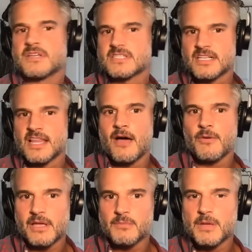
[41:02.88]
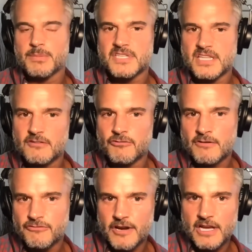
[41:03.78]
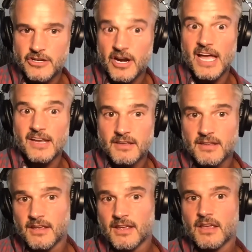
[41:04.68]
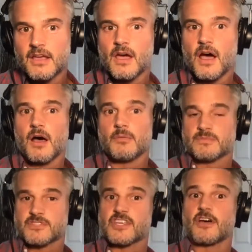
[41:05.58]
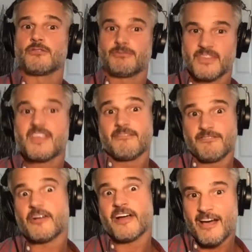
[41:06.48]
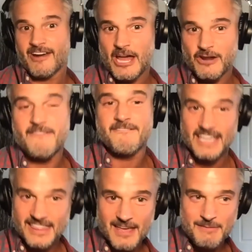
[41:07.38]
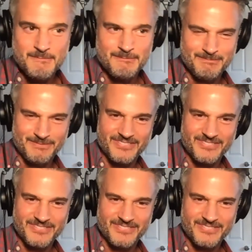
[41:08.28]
is allowing people to live rent free in your head." Um, so mm-hmm. figuring out how to evict them